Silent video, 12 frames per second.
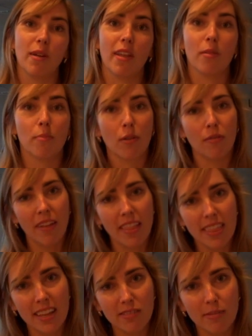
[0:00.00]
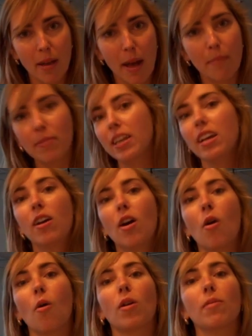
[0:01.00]
either prevent this from happening
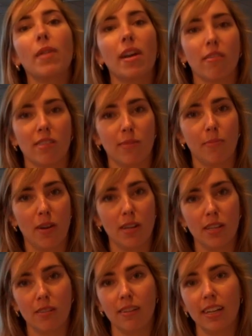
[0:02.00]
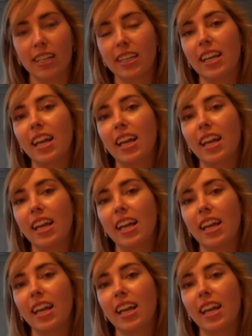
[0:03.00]
or to better respond to it.